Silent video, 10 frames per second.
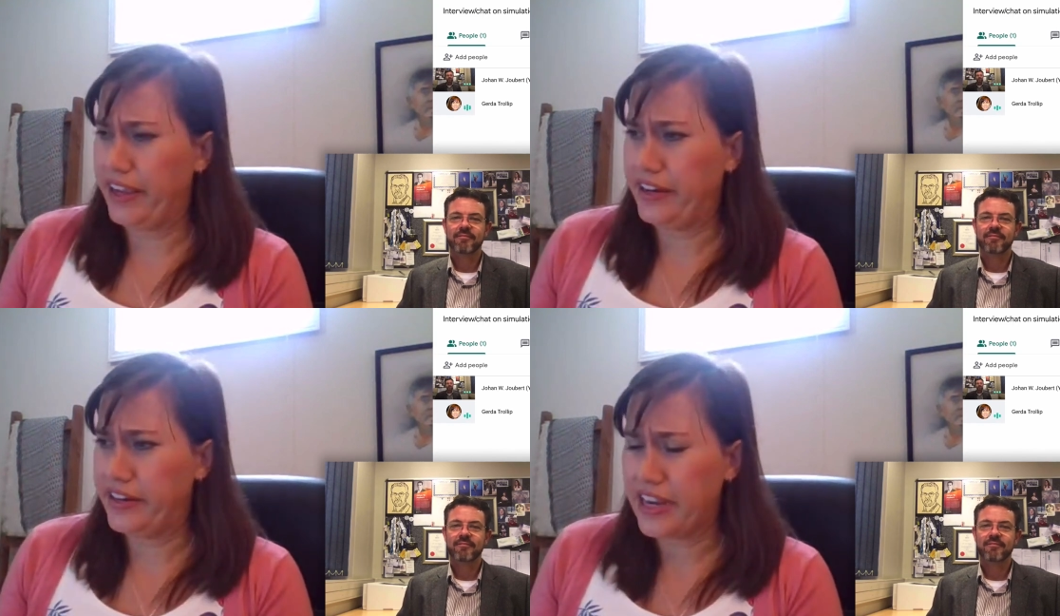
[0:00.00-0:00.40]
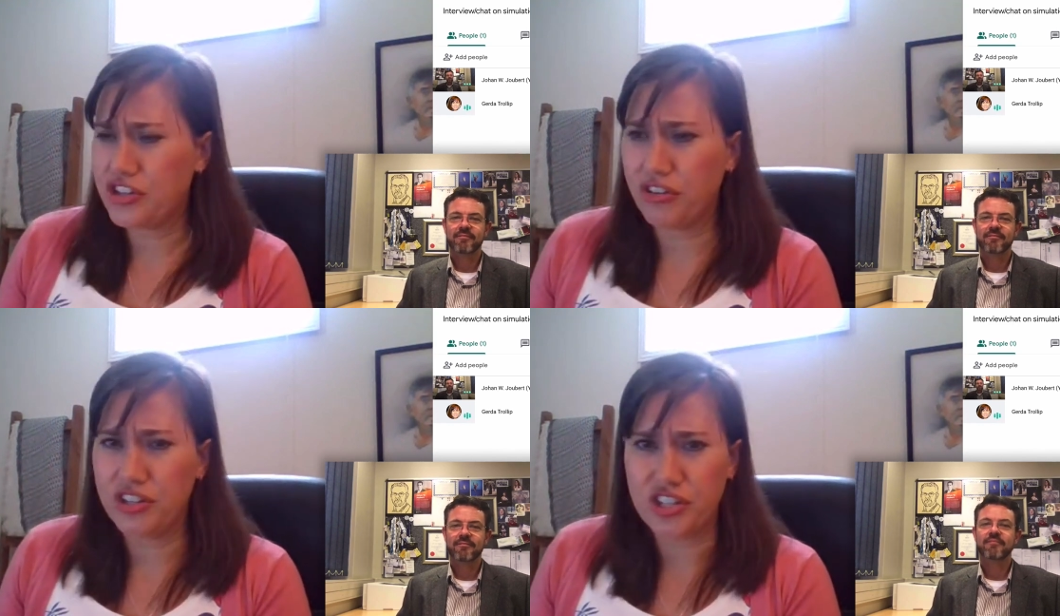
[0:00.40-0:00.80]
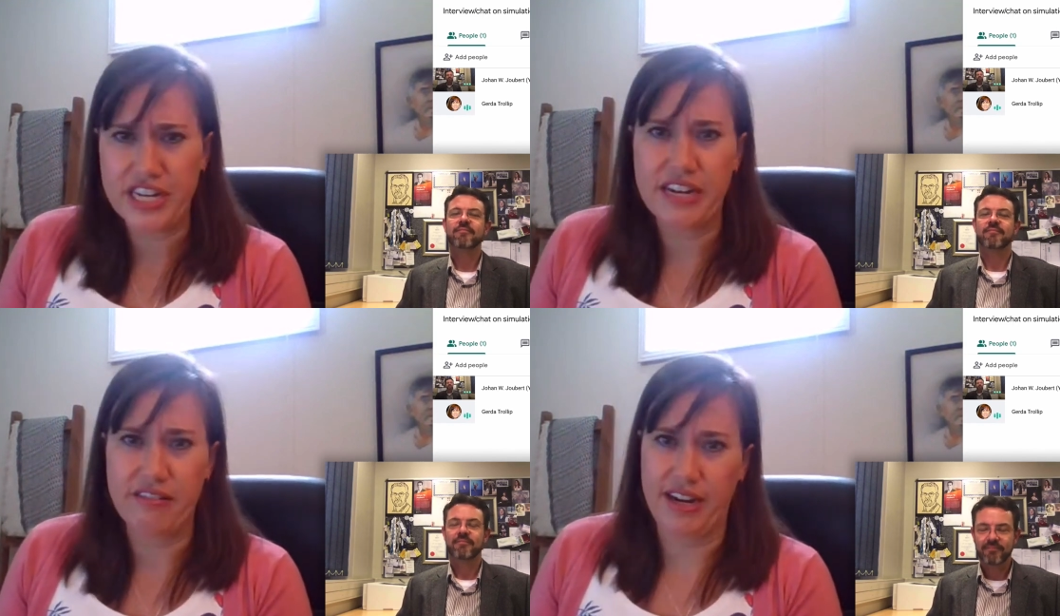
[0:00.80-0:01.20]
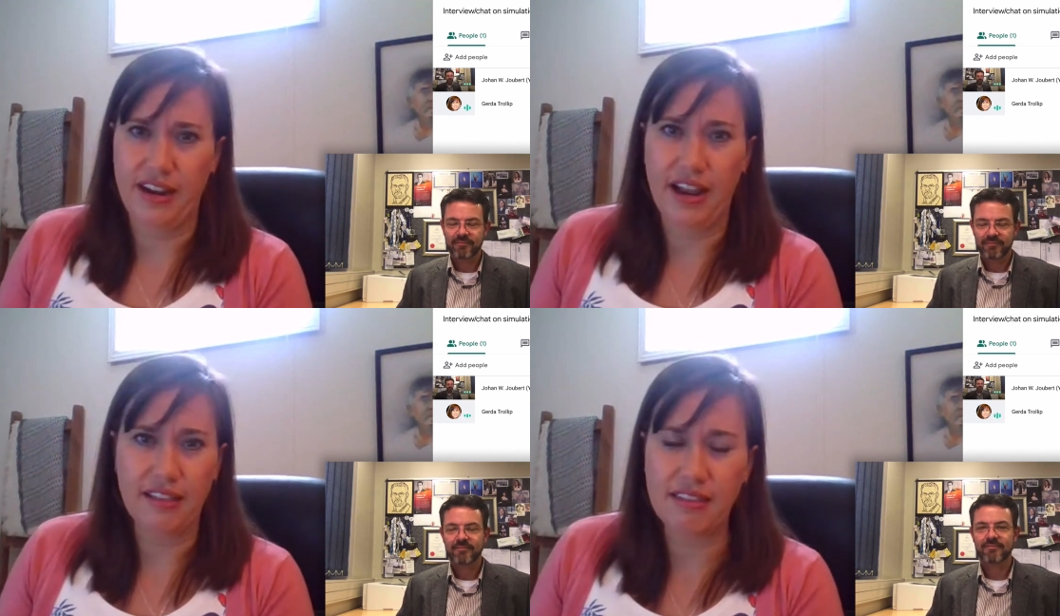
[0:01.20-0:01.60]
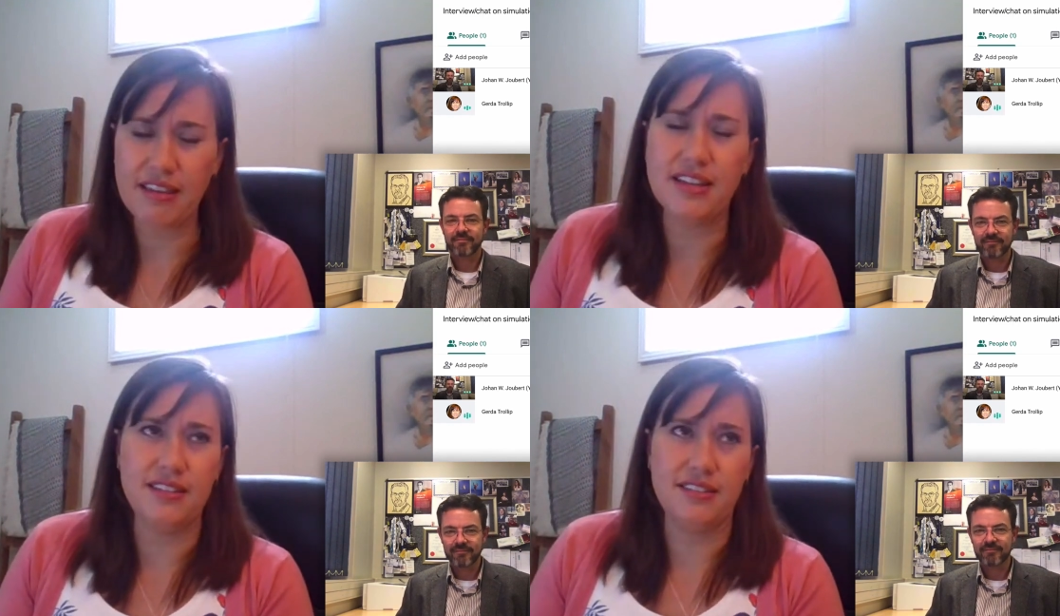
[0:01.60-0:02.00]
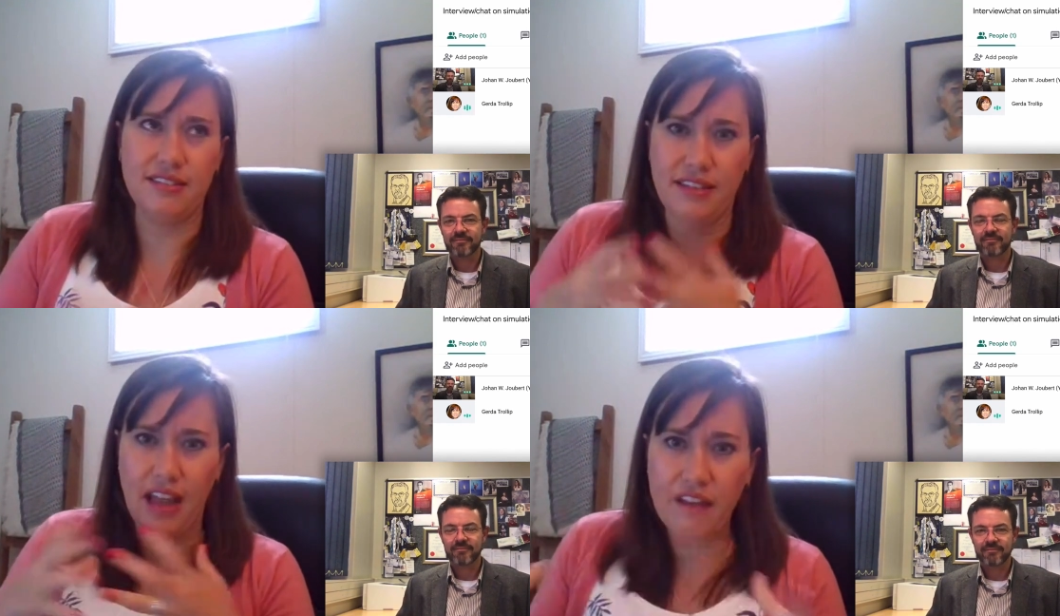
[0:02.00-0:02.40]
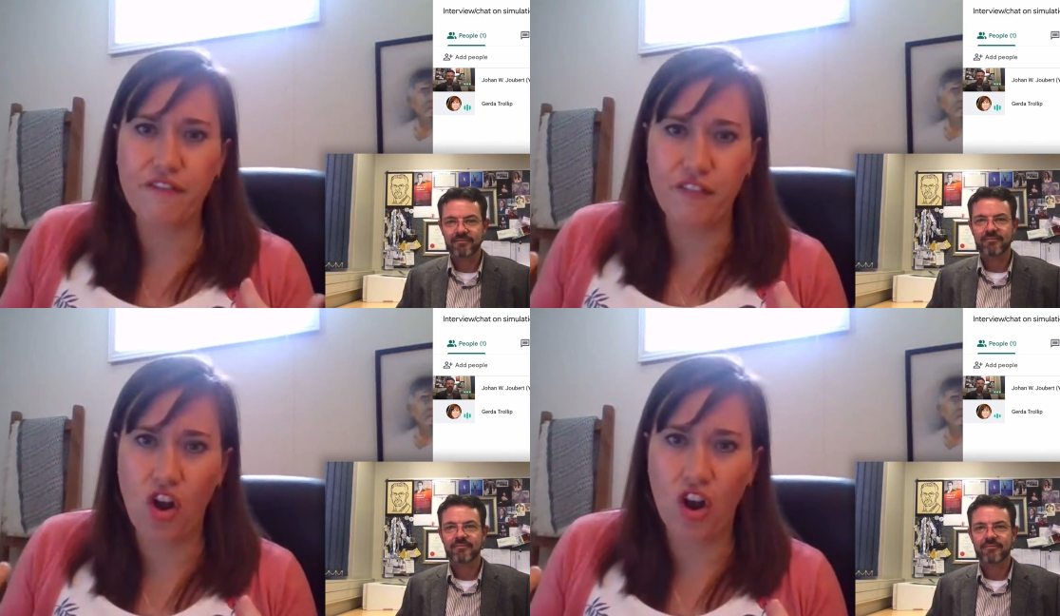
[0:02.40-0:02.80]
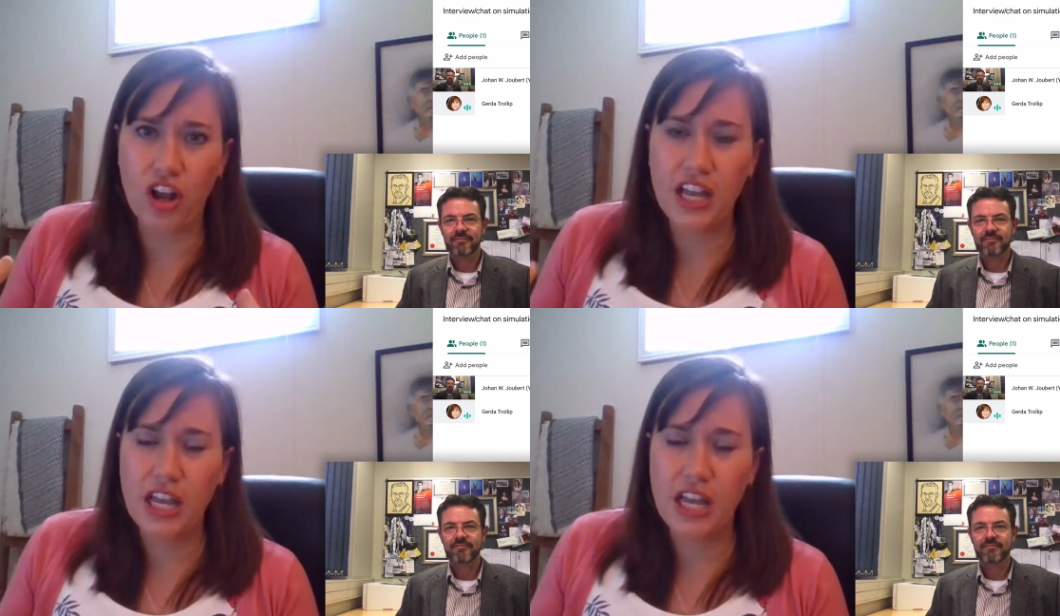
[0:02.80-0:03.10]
Speaker 1: in industrial engineering. I think it's lifelong,